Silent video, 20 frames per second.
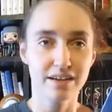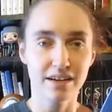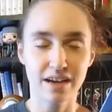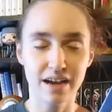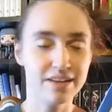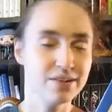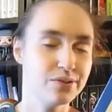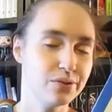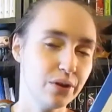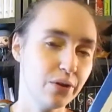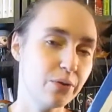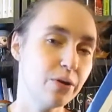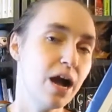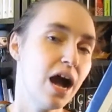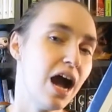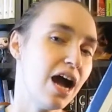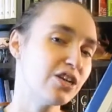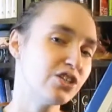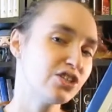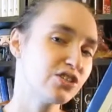I don't know.
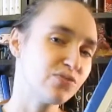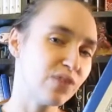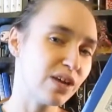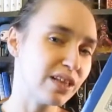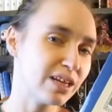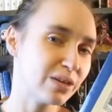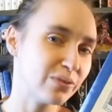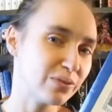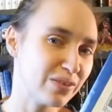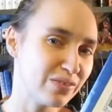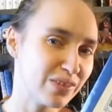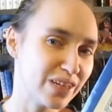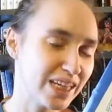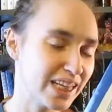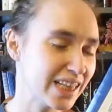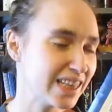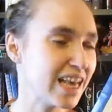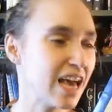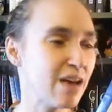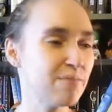I just felt like
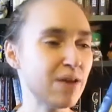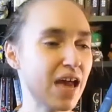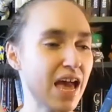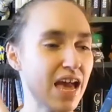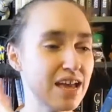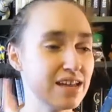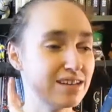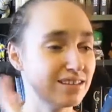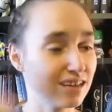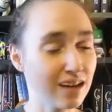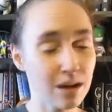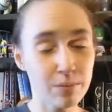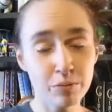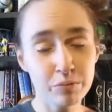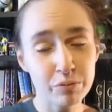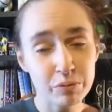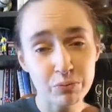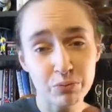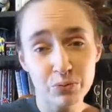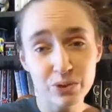rereading them and a
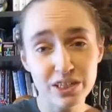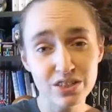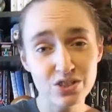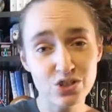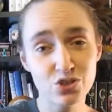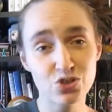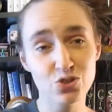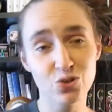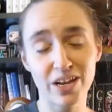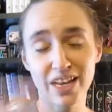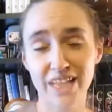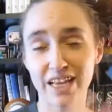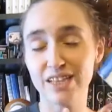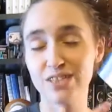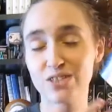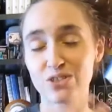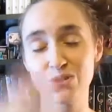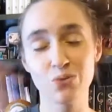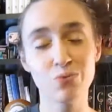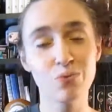couple people wanted to join
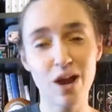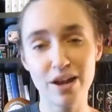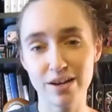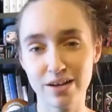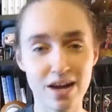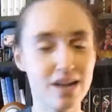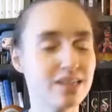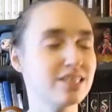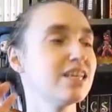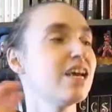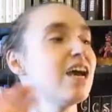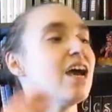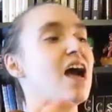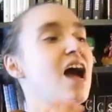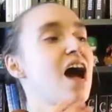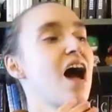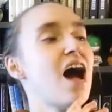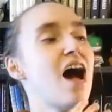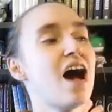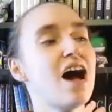in, so why not?
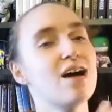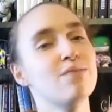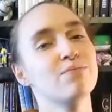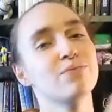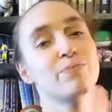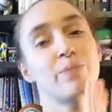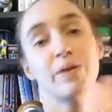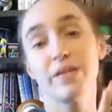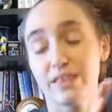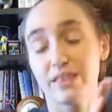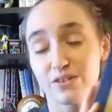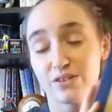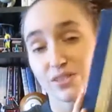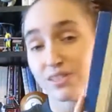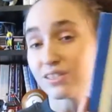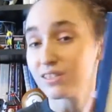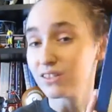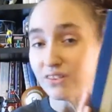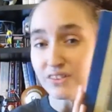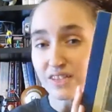Um, but there's
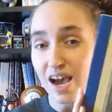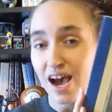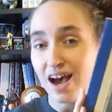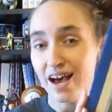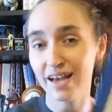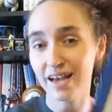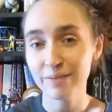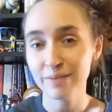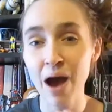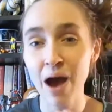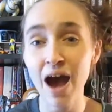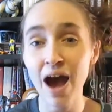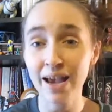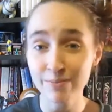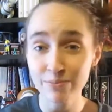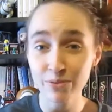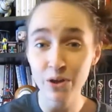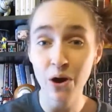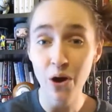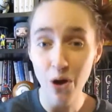still time. I
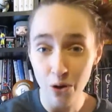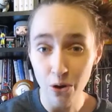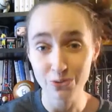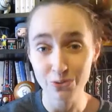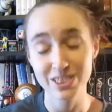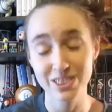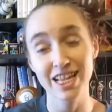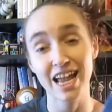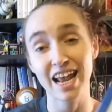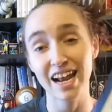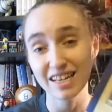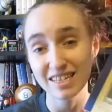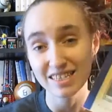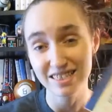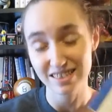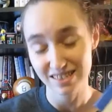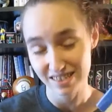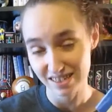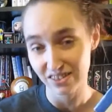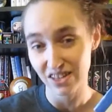am the host and I
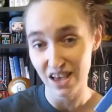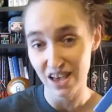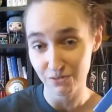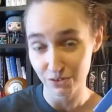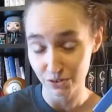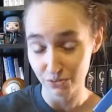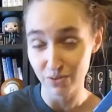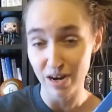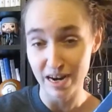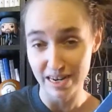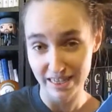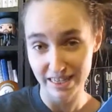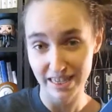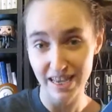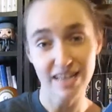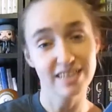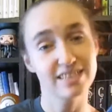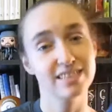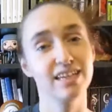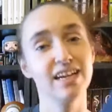still haven't read it
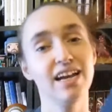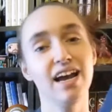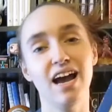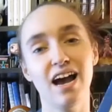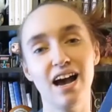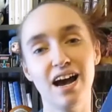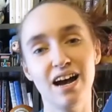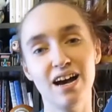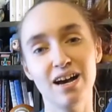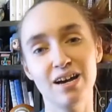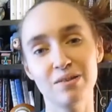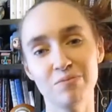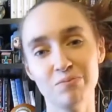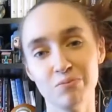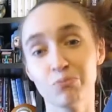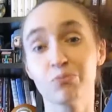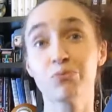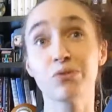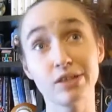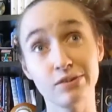yet.
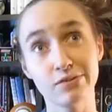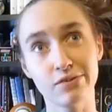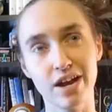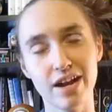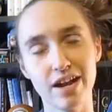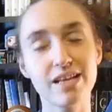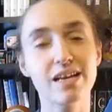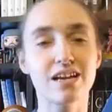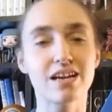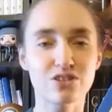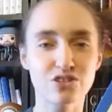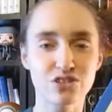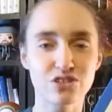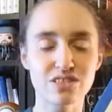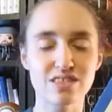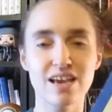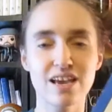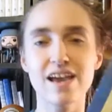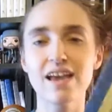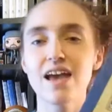Um, reread it, I should
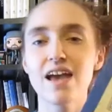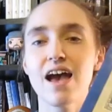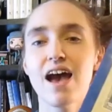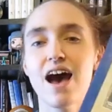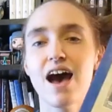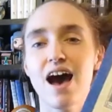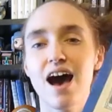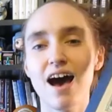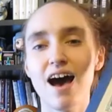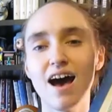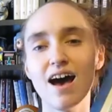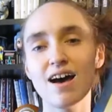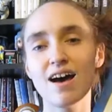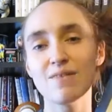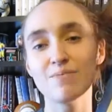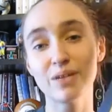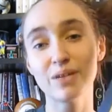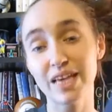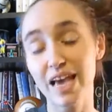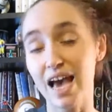say.
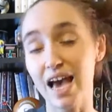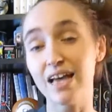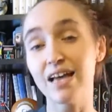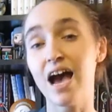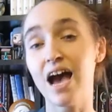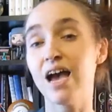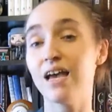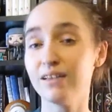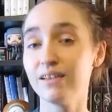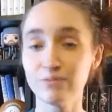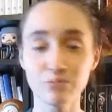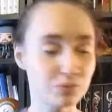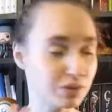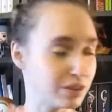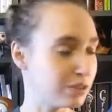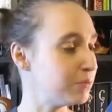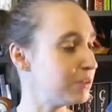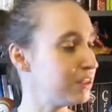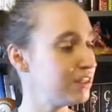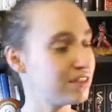Uh, but yeah, I
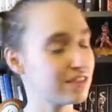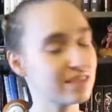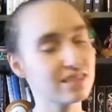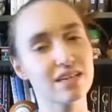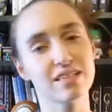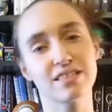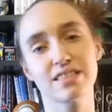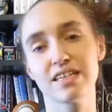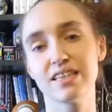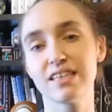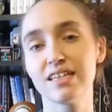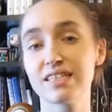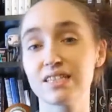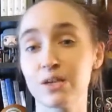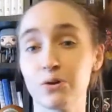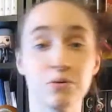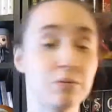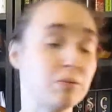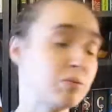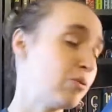will be discussing this.
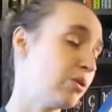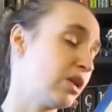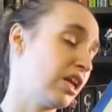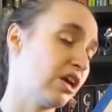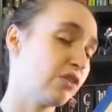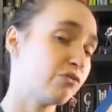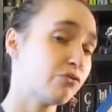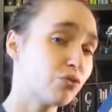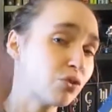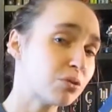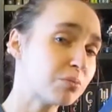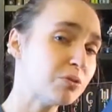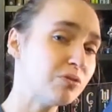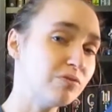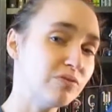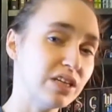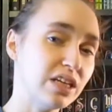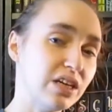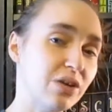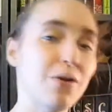I will be putting a formal
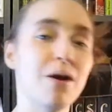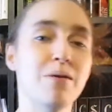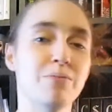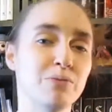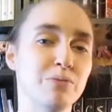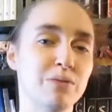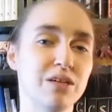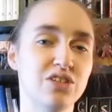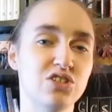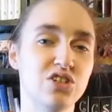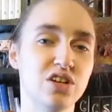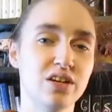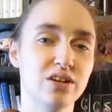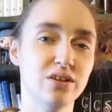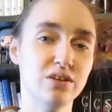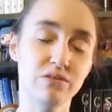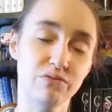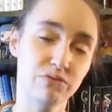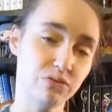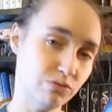video up on my
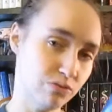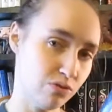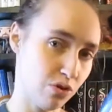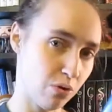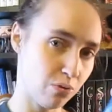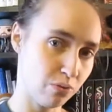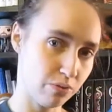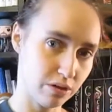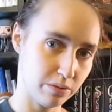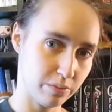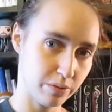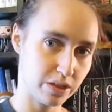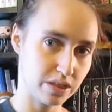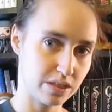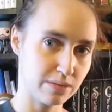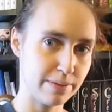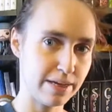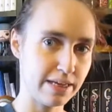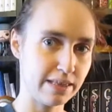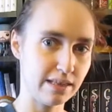channel if you don't want to
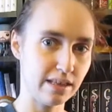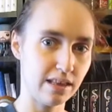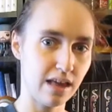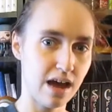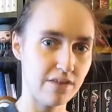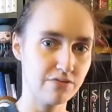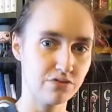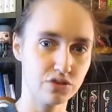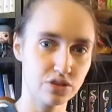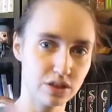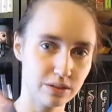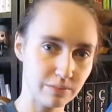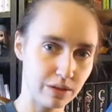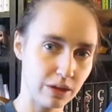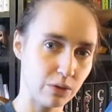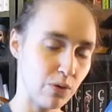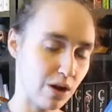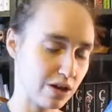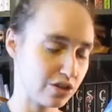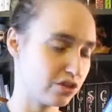participate in the live stream,
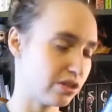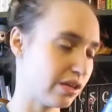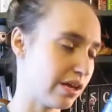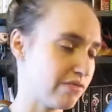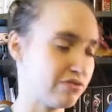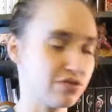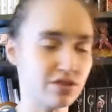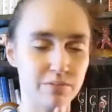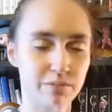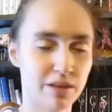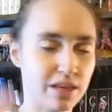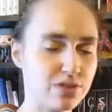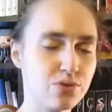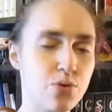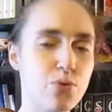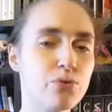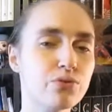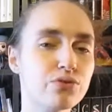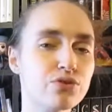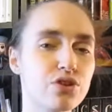like watch the live stream, that's
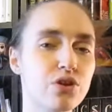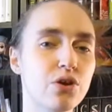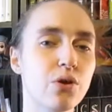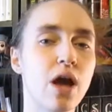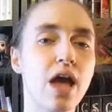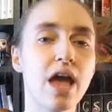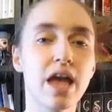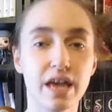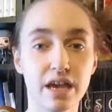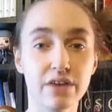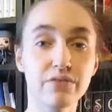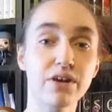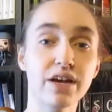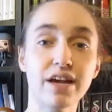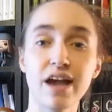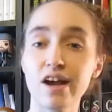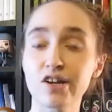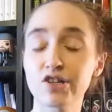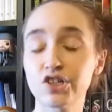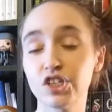cool too. If I
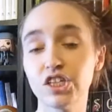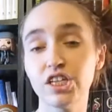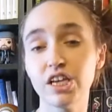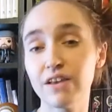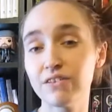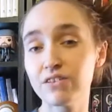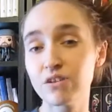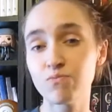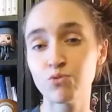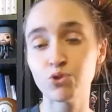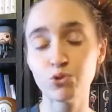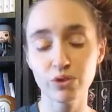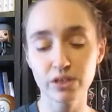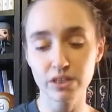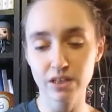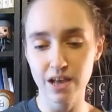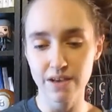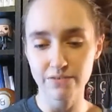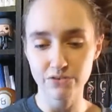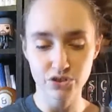actually end up doing
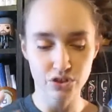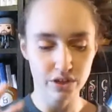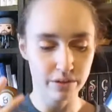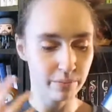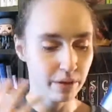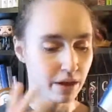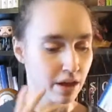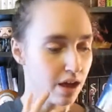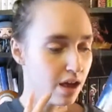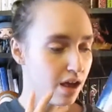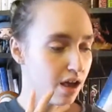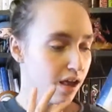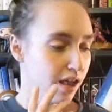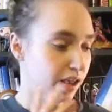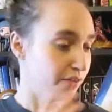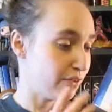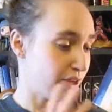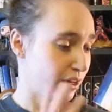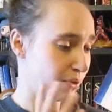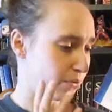a live stream,
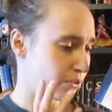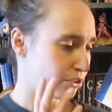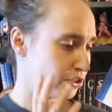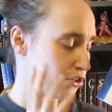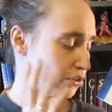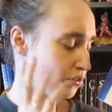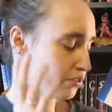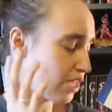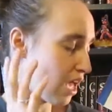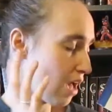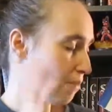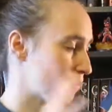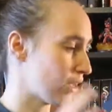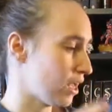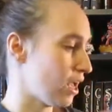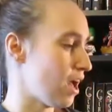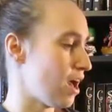if anyone shows up.